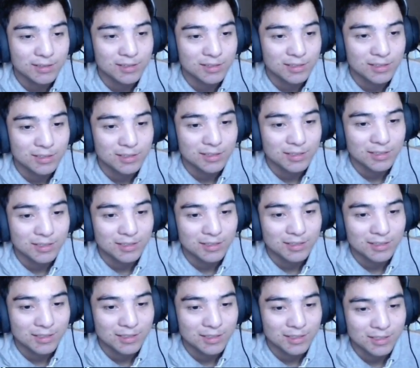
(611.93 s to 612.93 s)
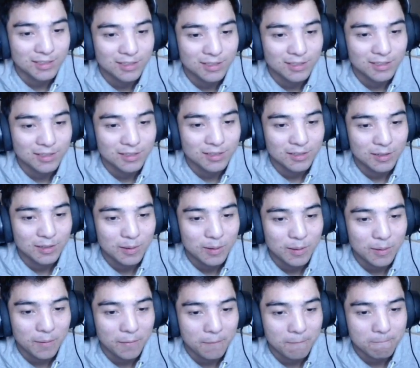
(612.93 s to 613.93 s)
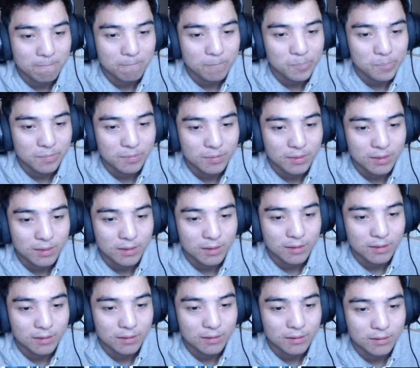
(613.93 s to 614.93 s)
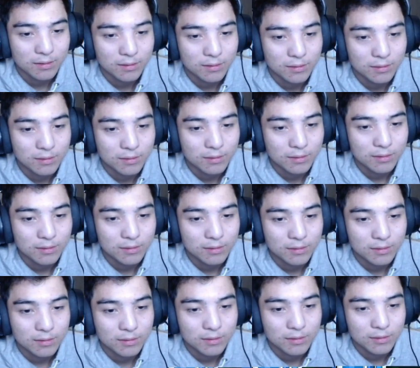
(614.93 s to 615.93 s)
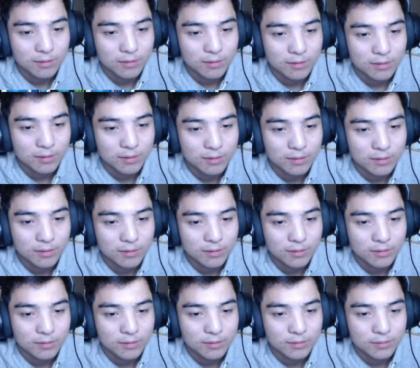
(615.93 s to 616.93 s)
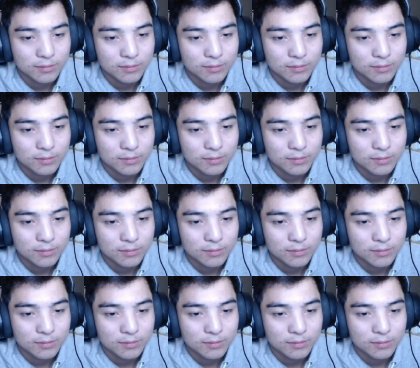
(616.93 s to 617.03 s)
Nobody speaks.